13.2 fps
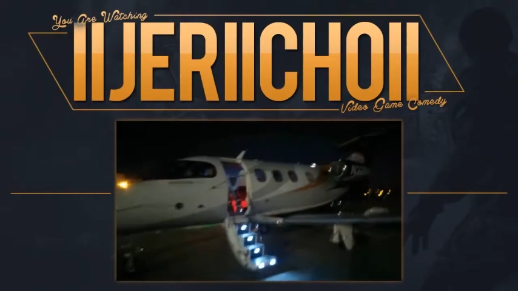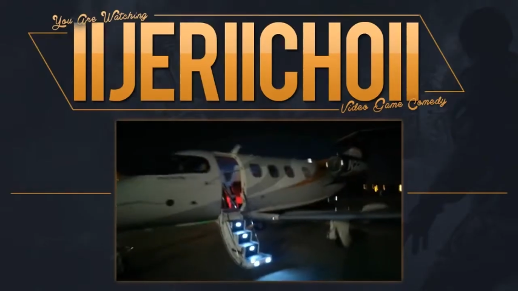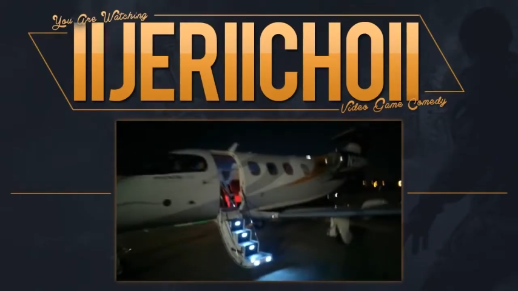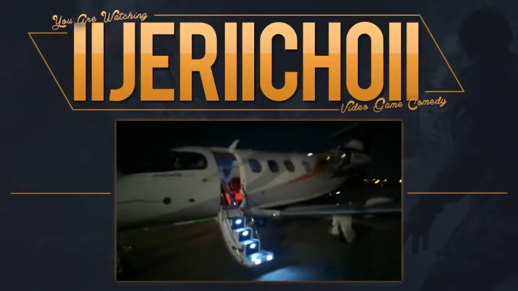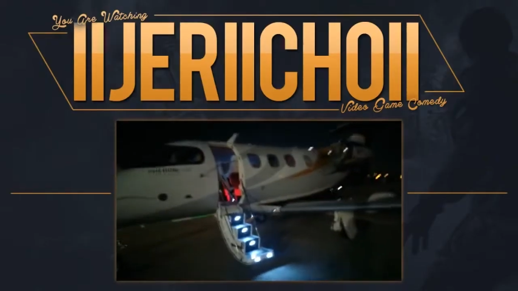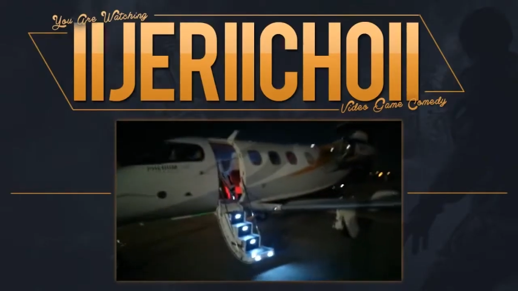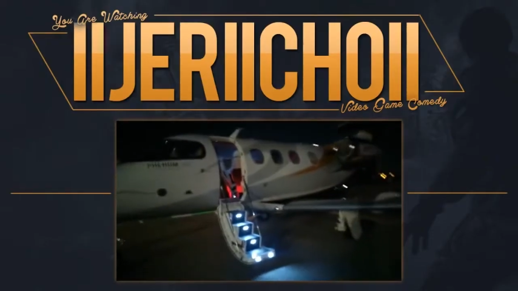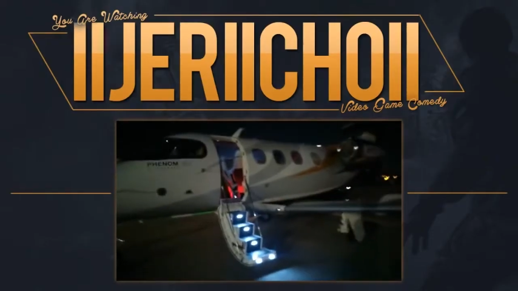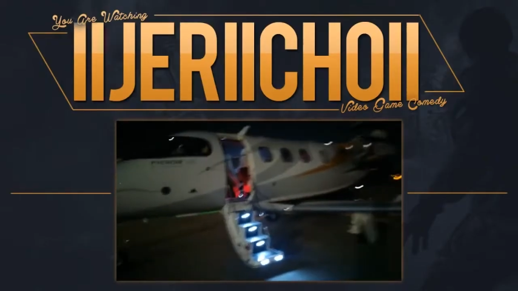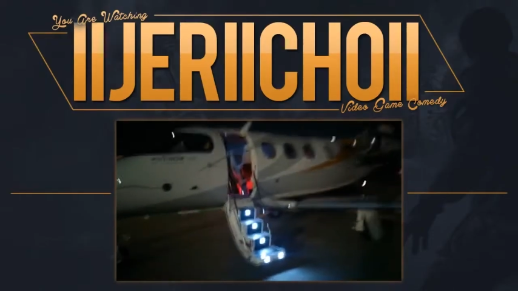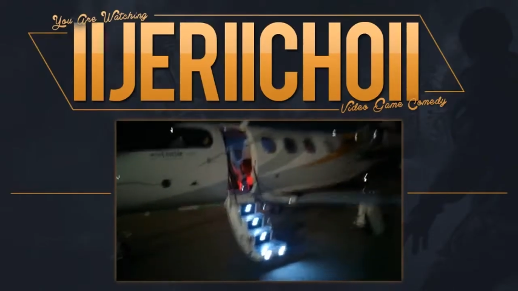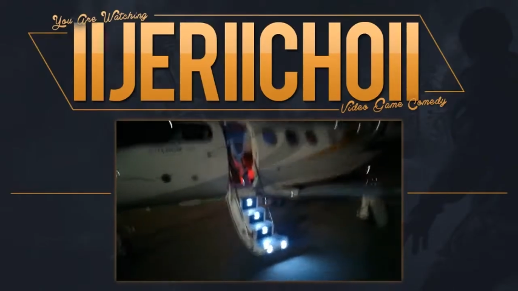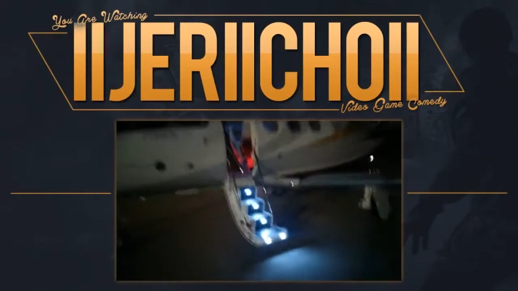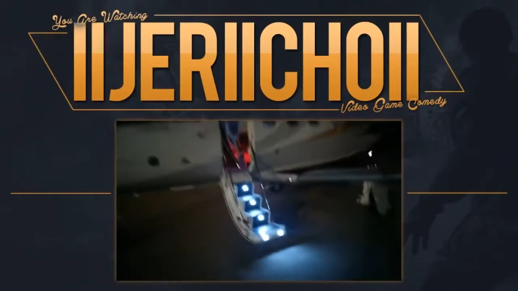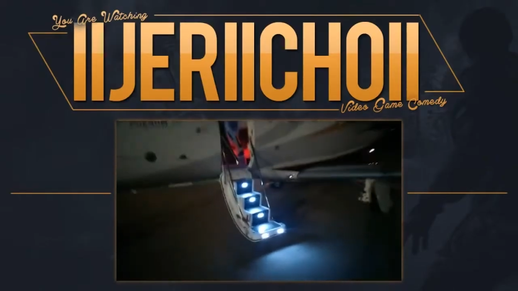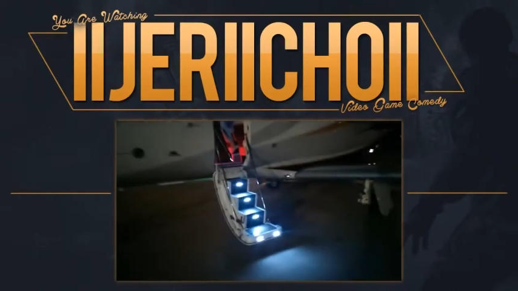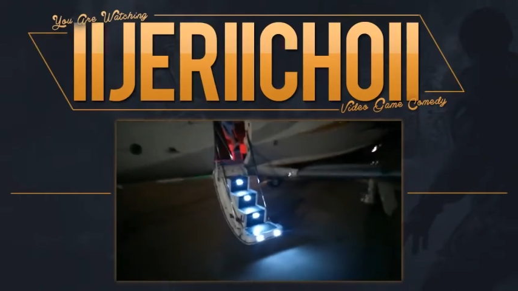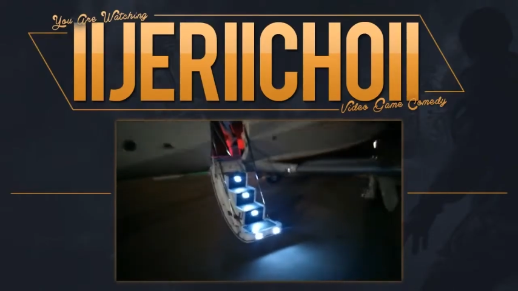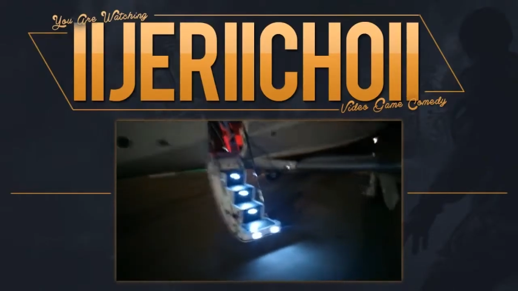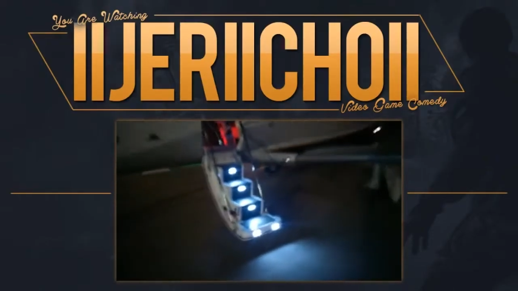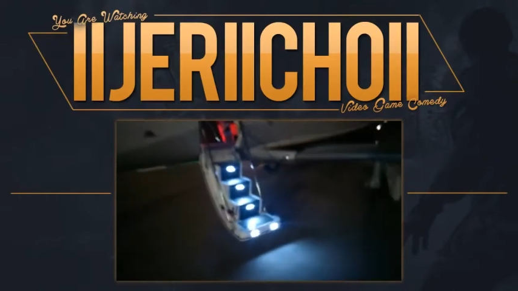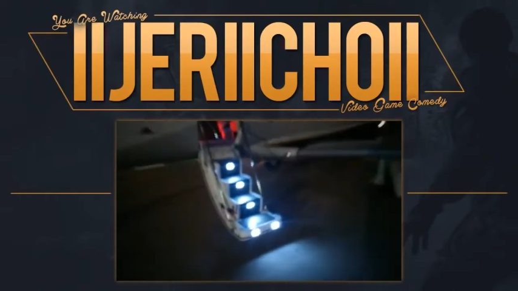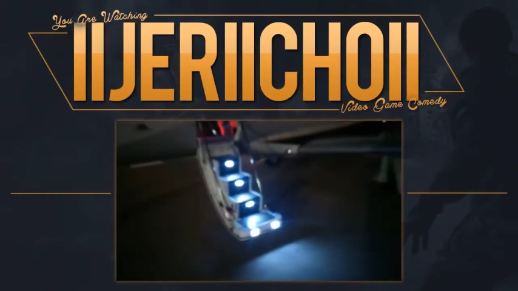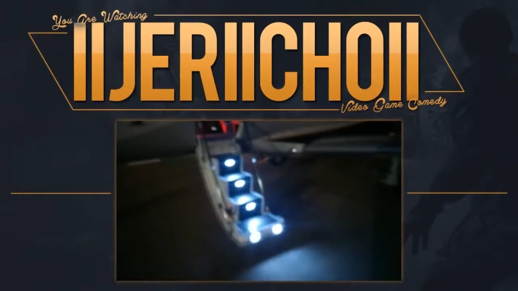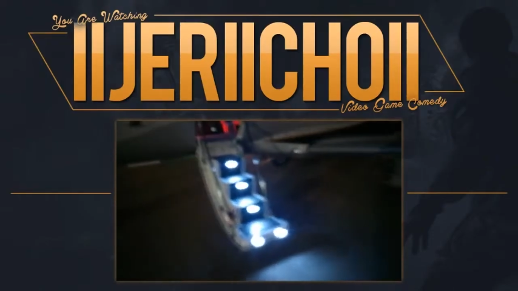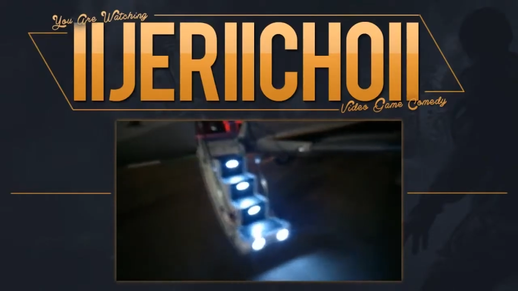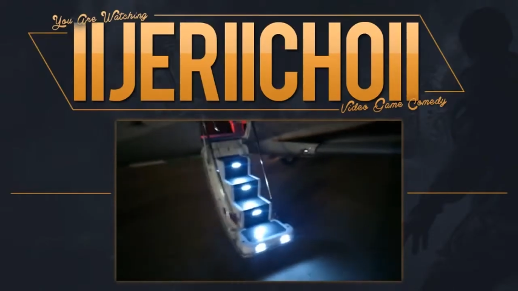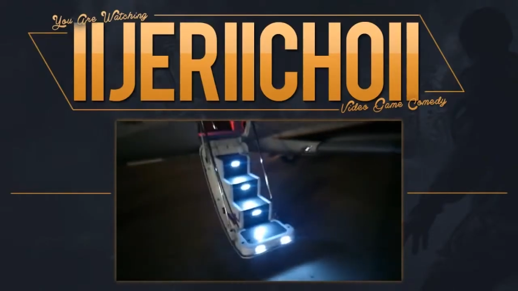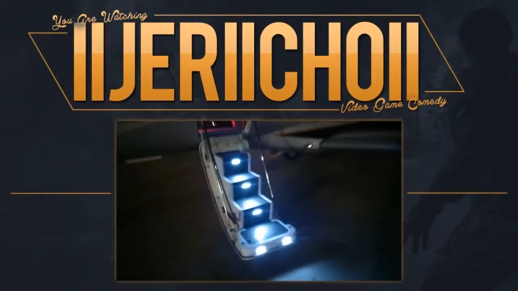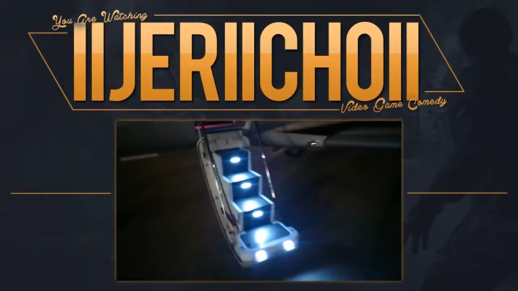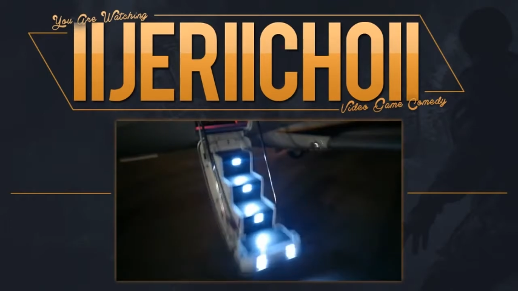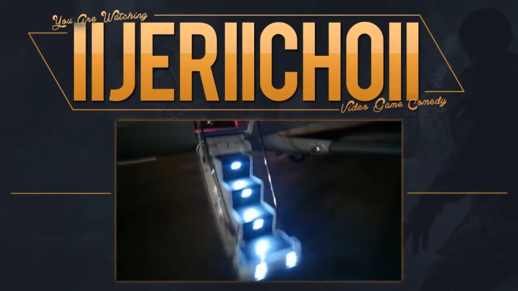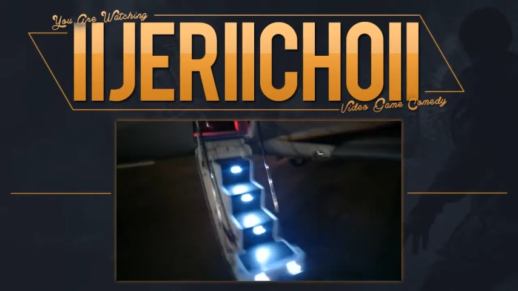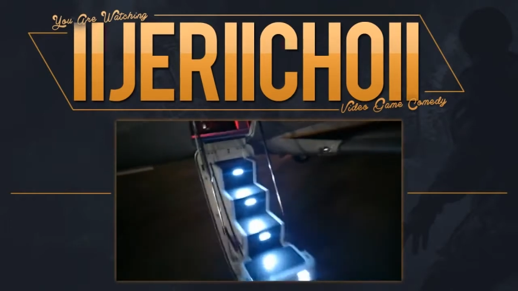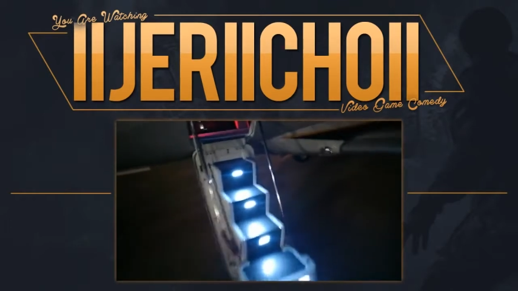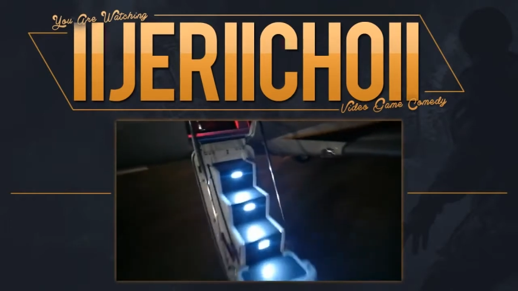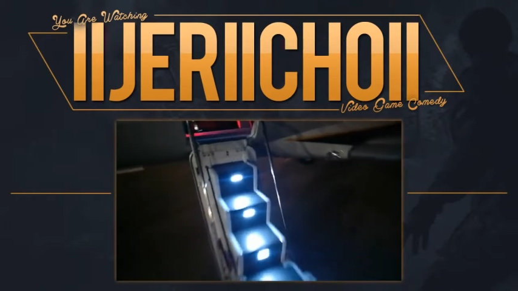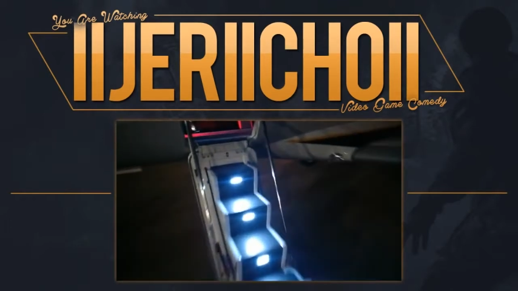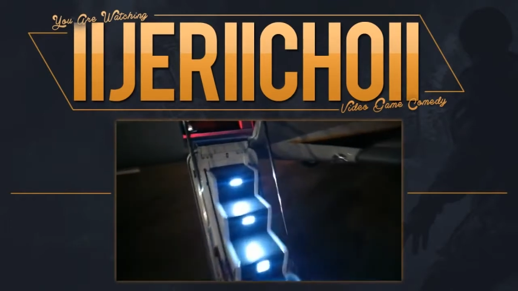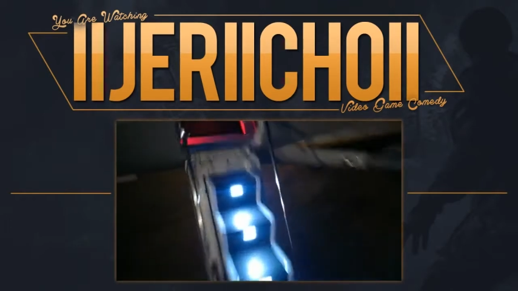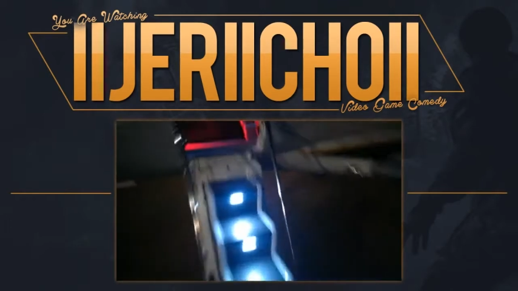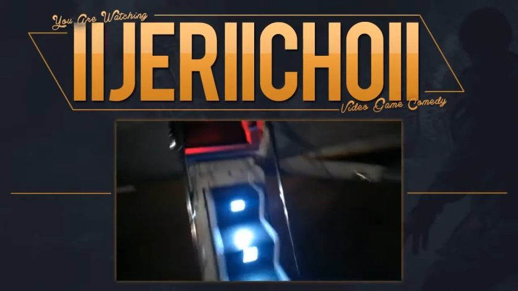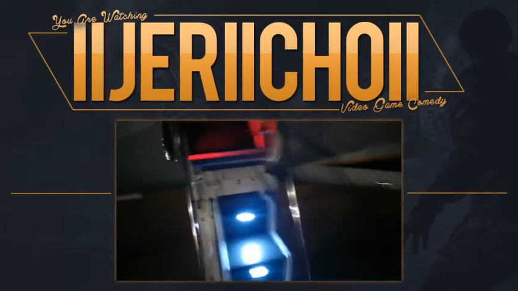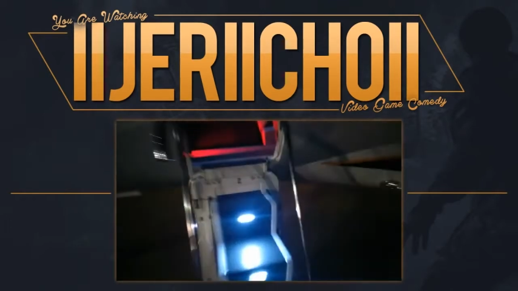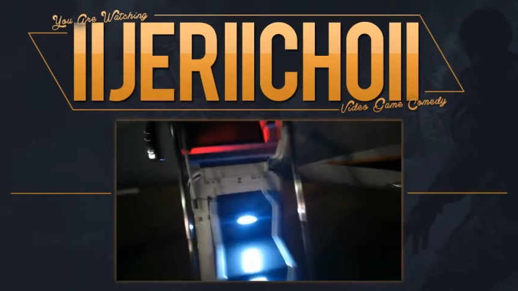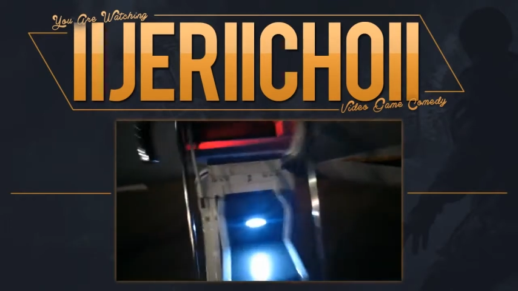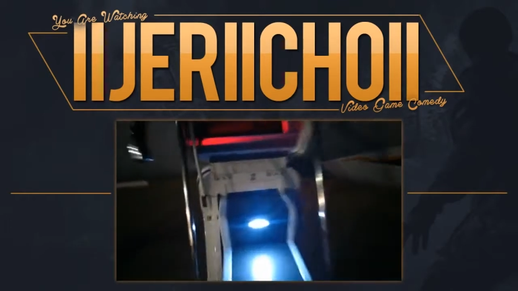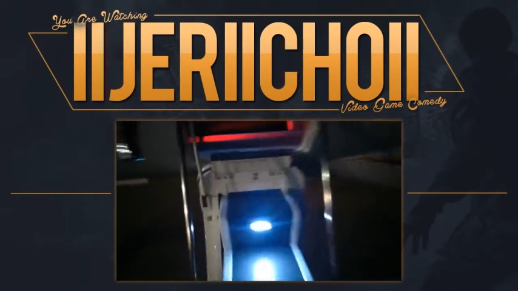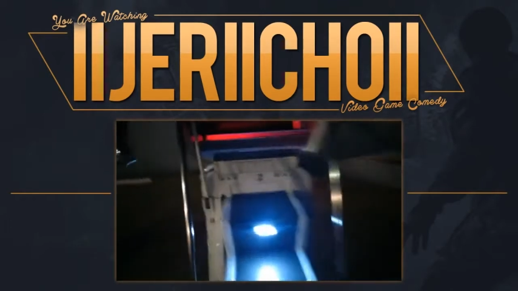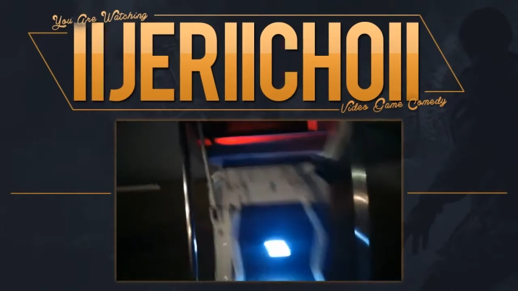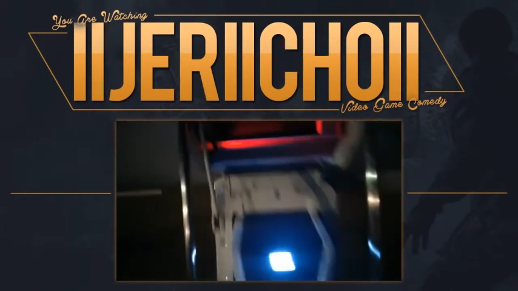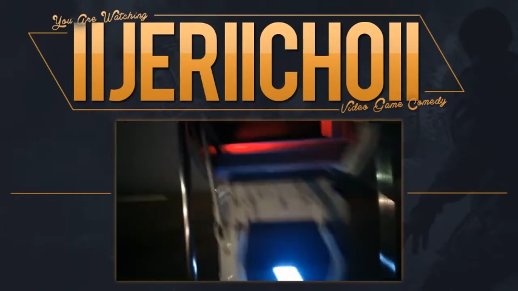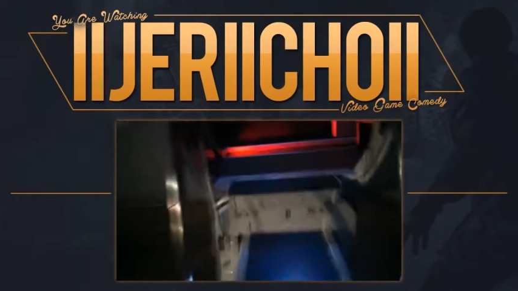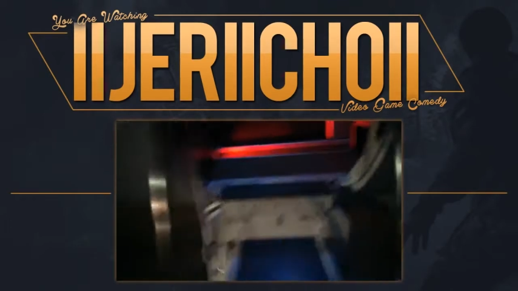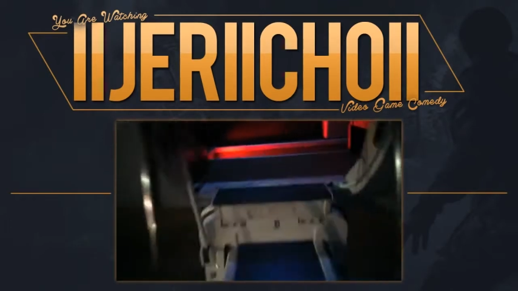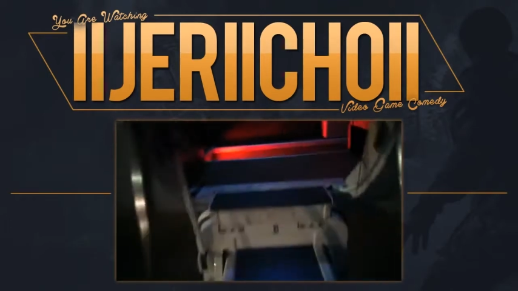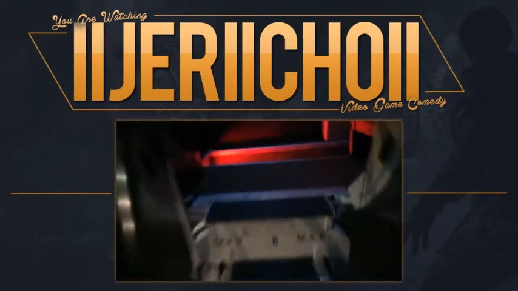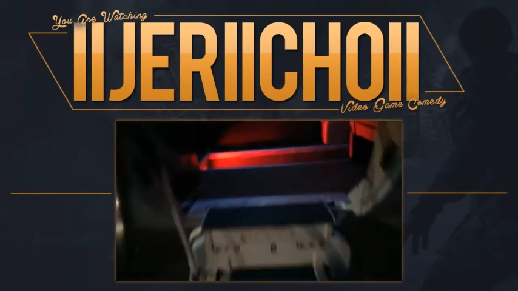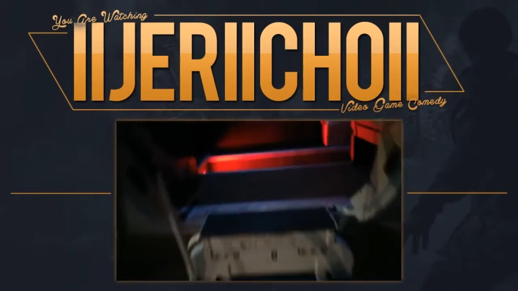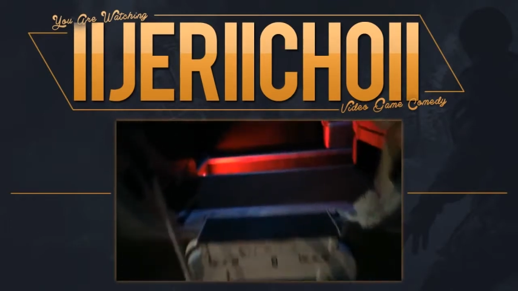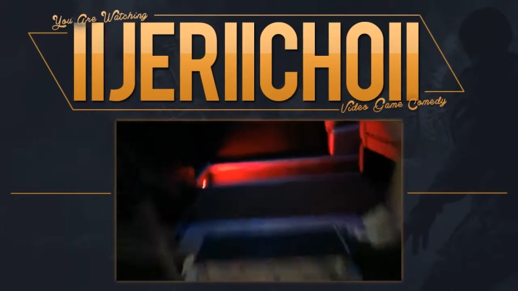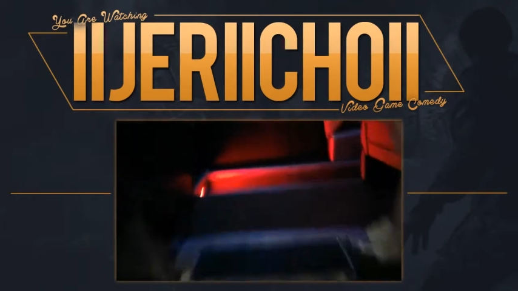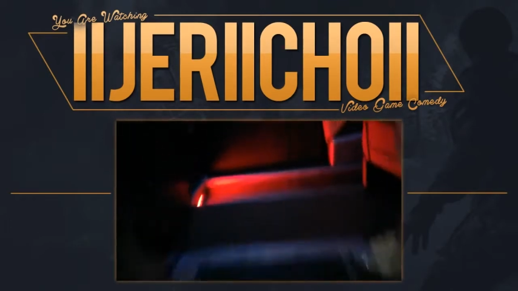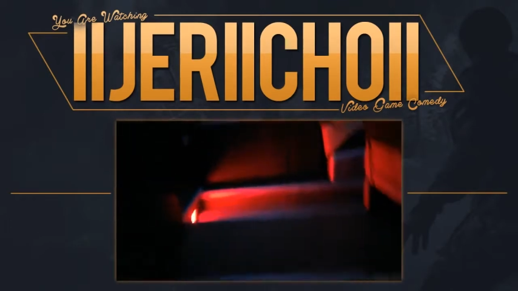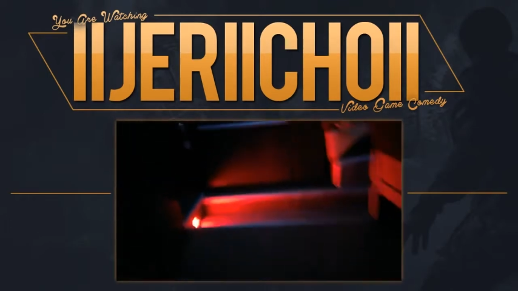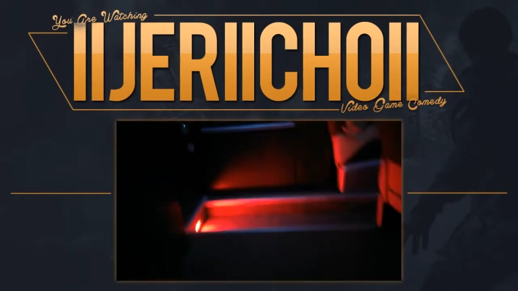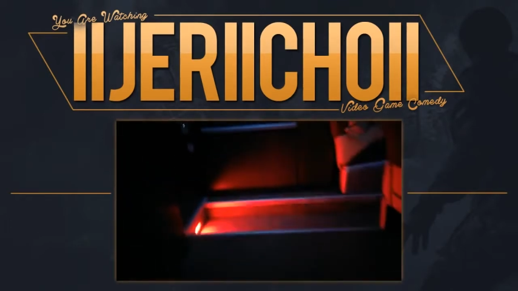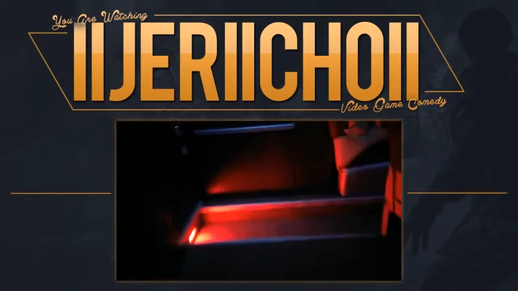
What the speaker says: No face is visible, so there are no lips to read.